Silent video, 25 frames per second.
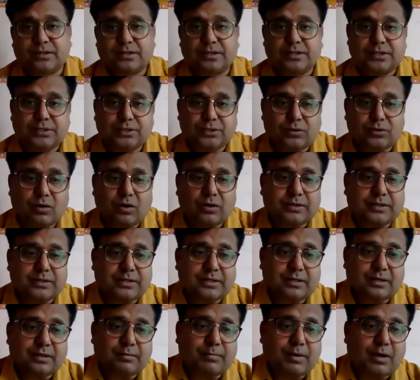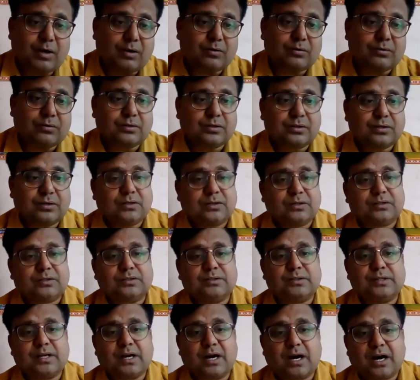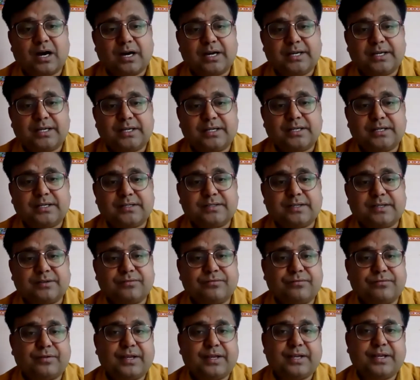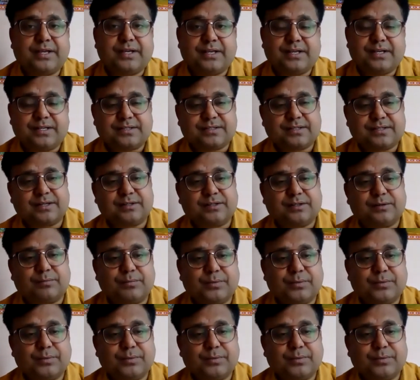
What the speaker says: in talking about the eyes and face and the